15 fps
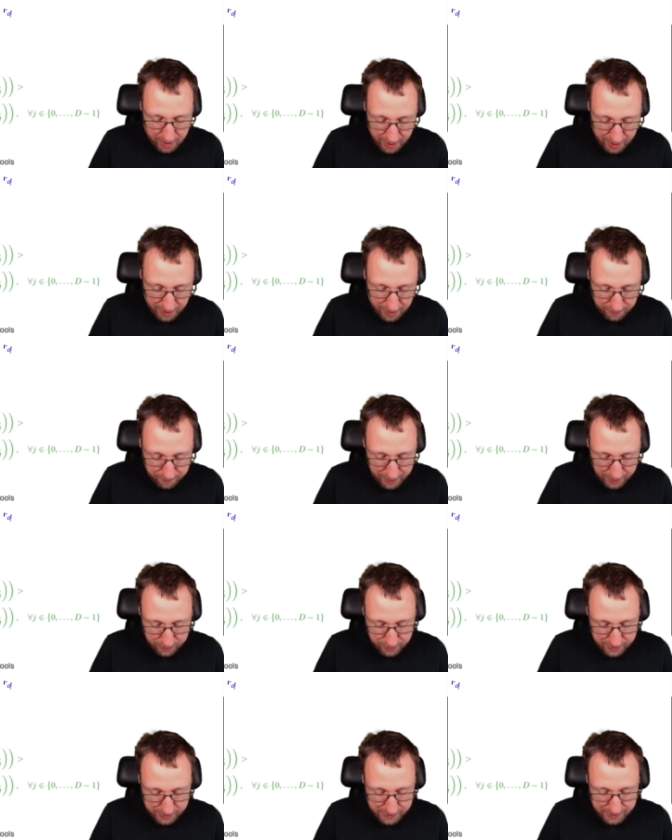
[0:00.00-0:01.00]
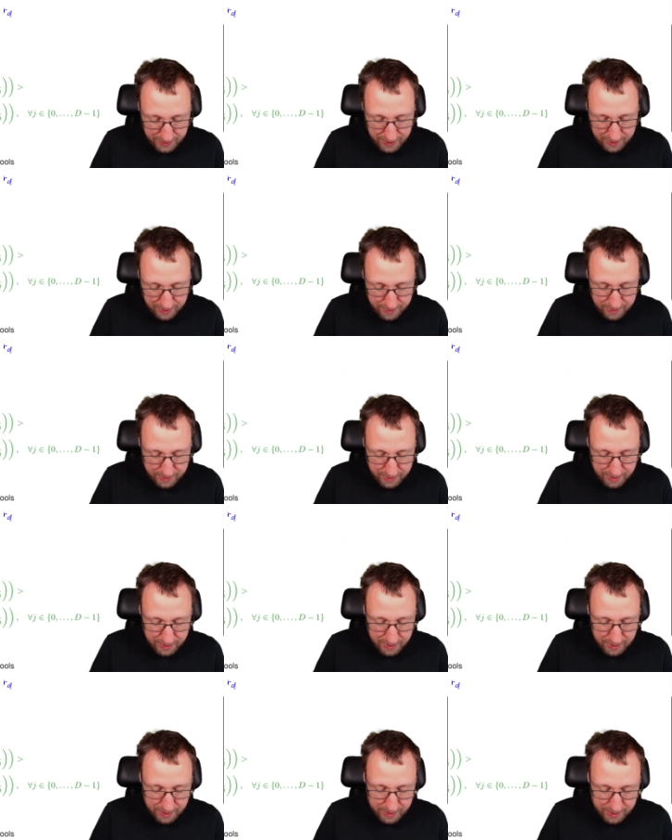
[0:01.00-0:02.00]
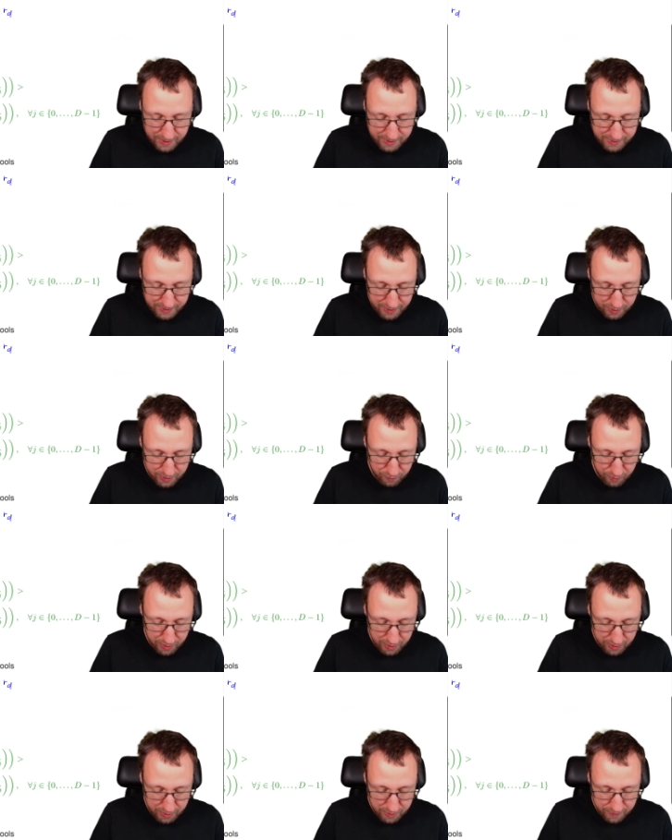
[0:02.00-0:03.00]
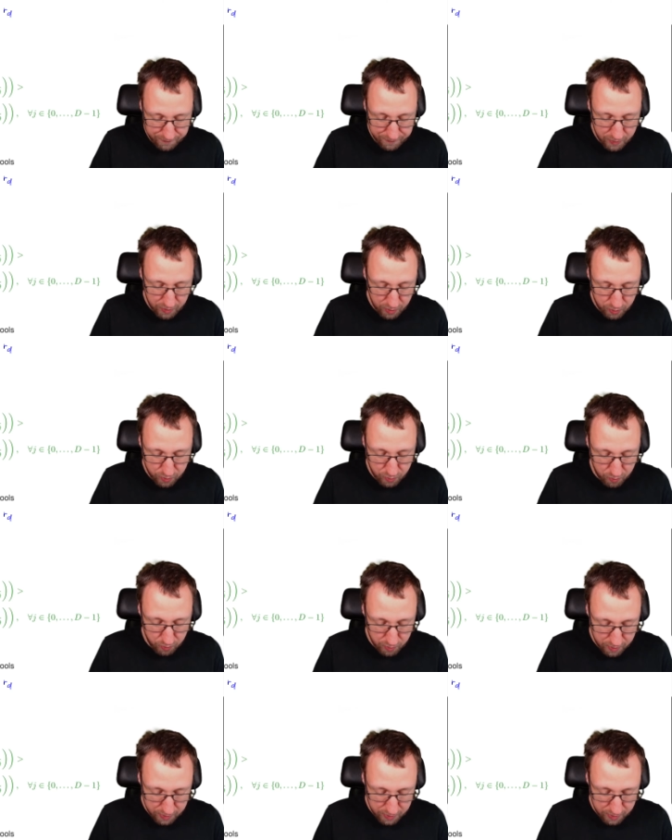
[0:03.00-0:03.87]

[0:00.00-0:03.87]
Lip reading: and the vector c is equal to